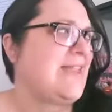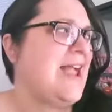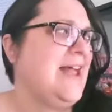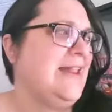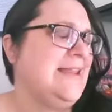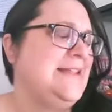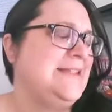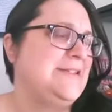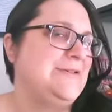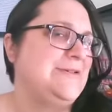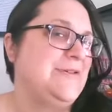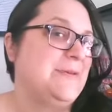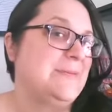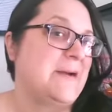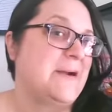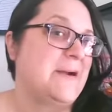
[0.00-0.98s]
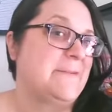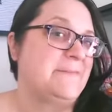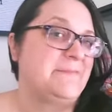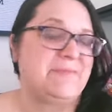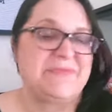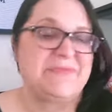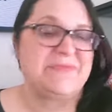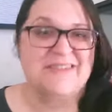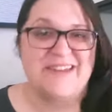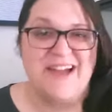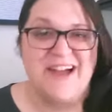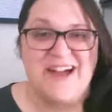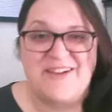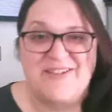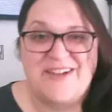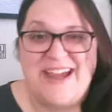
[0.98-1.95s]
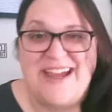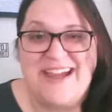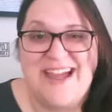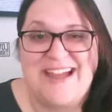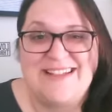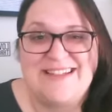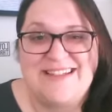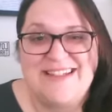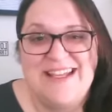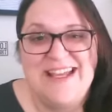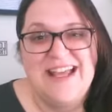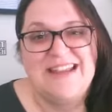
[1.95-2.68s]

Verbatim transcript: At least two of them are. All right, guys.